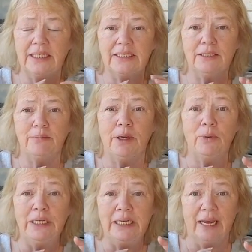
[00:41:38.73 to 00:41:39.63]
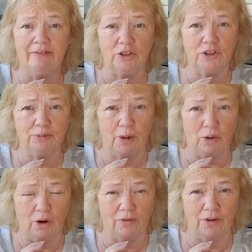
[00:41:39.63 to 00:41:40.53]
doesn't mean we never
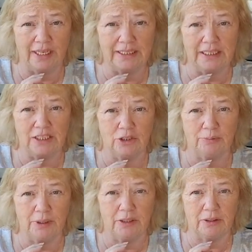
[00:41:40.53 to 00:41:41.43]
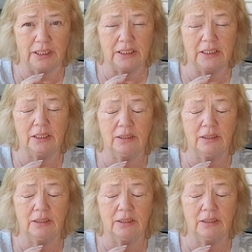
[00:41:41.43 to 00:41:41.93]
spoke over that 10-year period,